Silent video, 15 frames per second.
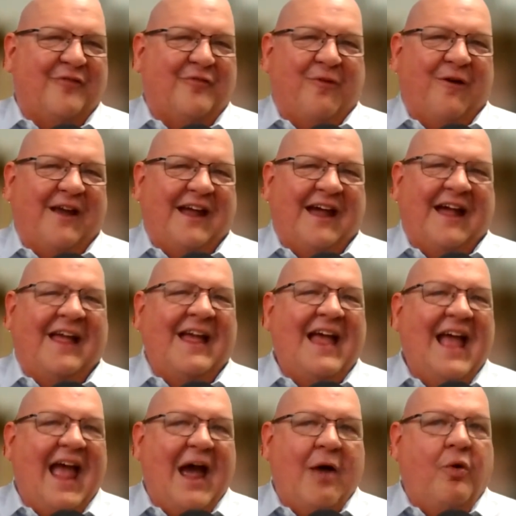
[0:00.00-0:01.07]
for you
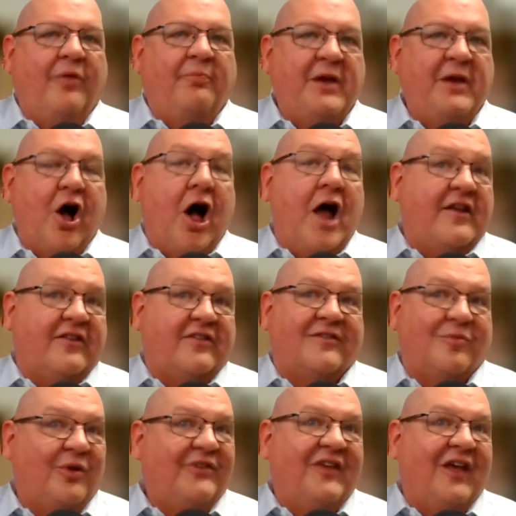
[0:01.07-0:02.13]
and we'll be
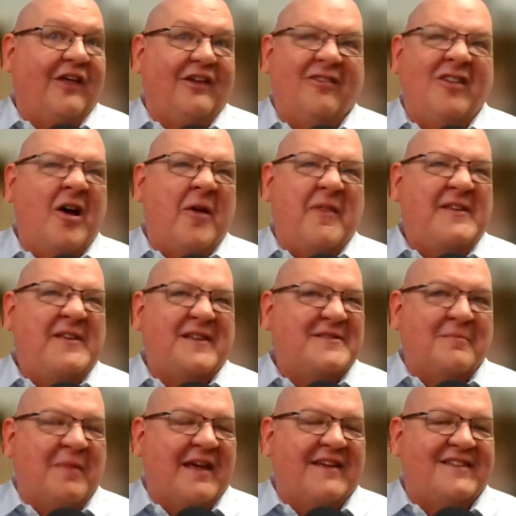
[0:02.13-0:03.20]
honest we'll tell you no this
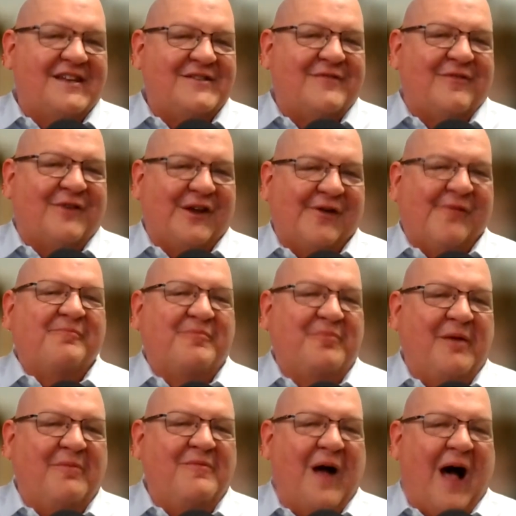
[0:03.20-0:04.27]
doesn't make sense for you
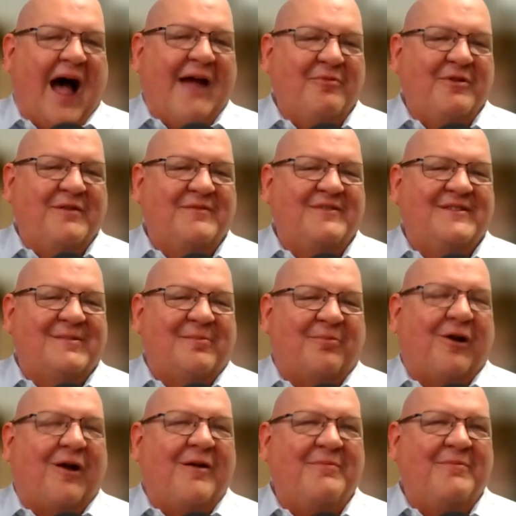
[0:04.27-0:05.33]
but i would
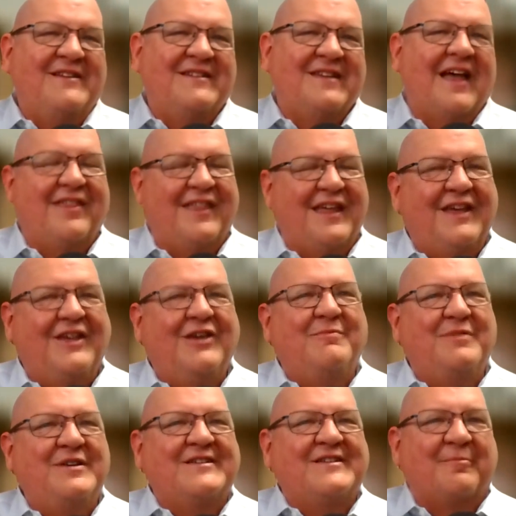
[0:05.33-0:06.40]
surprise be i think
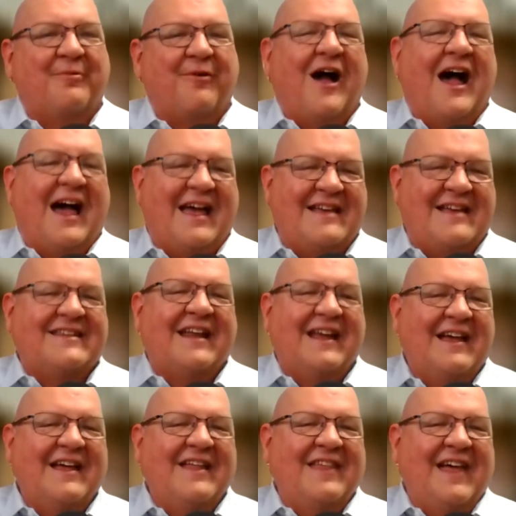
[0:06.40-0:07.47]
you'd be surprised
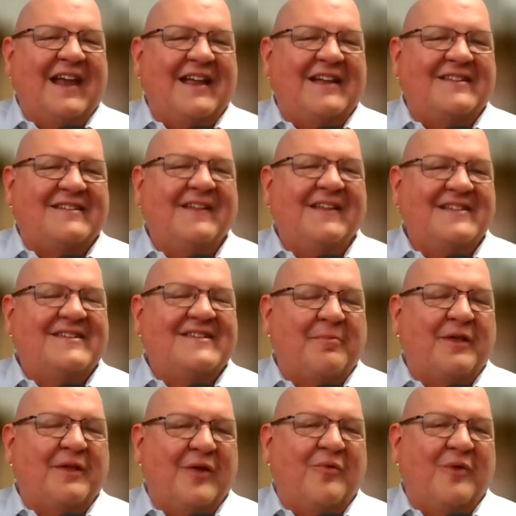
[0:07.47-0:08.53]
that it it's
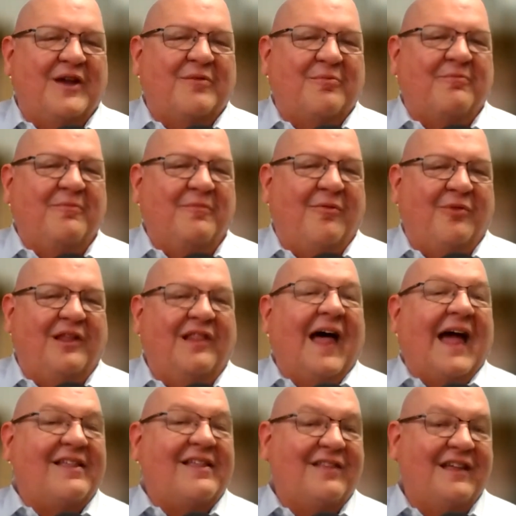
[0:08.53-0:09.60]
something that we can we
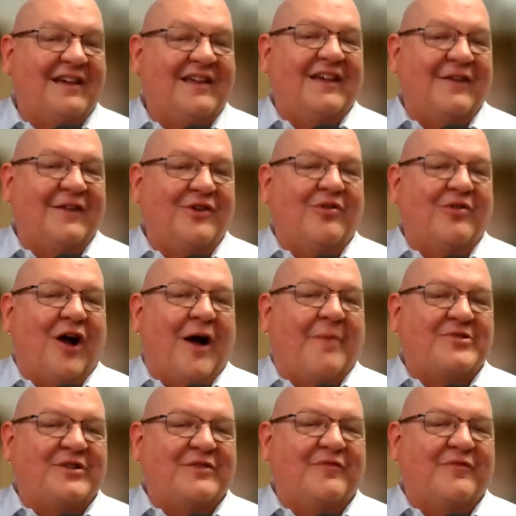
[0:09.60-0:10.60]
likely can give you an option